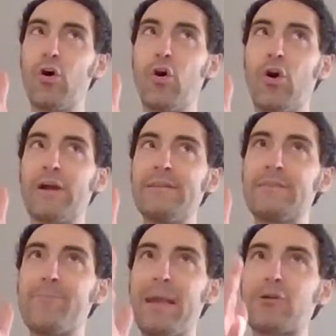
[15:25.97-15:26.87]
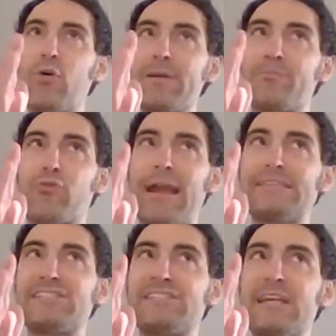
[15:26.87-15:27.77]
on the Bitcoin
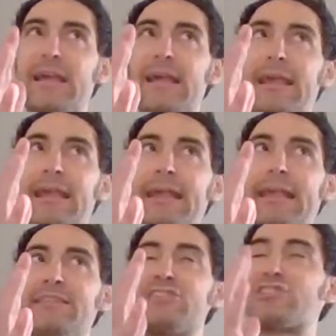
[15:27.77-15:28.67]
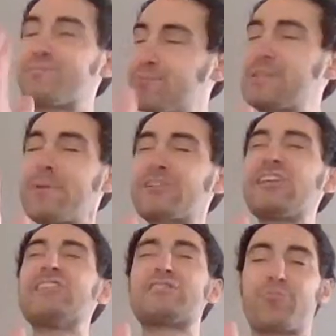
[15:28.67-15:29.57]
price especially
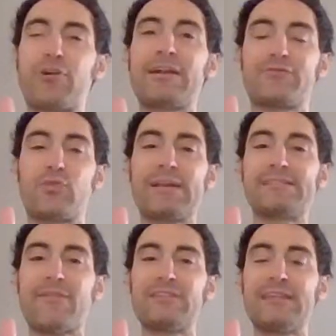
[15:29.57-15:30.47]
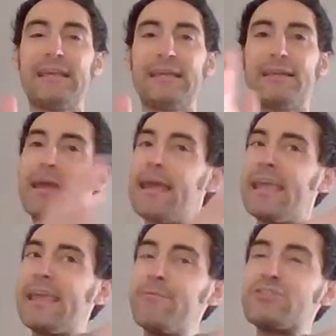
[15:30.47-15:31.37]
in the spring of 2017.
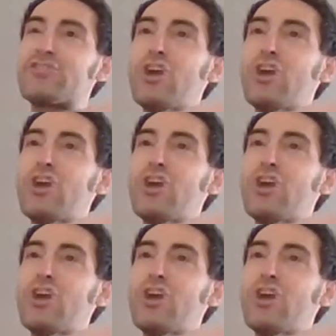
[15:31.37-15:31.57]
It was